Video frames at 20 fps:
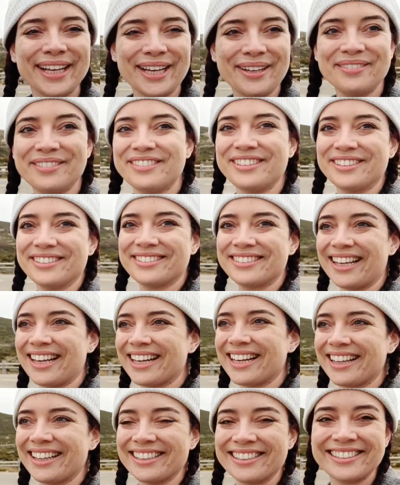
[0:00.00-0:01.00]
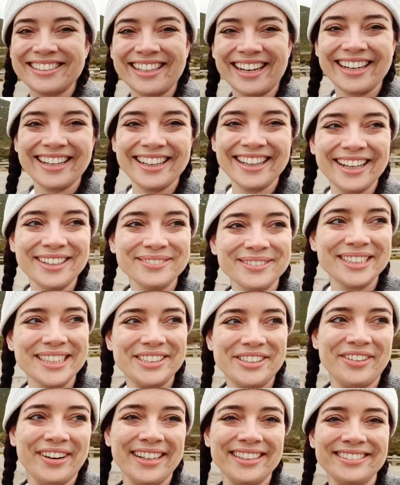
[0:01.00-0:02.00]
came to Serra da Estrela and we're
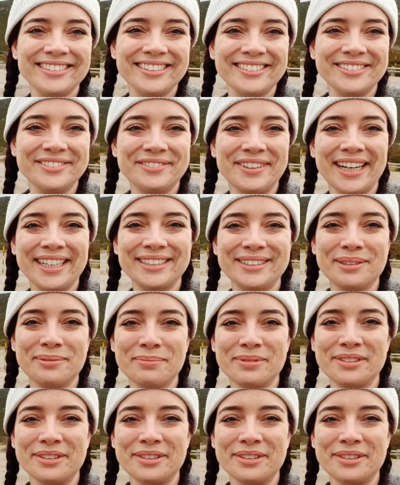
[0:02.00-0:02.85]
trying to find some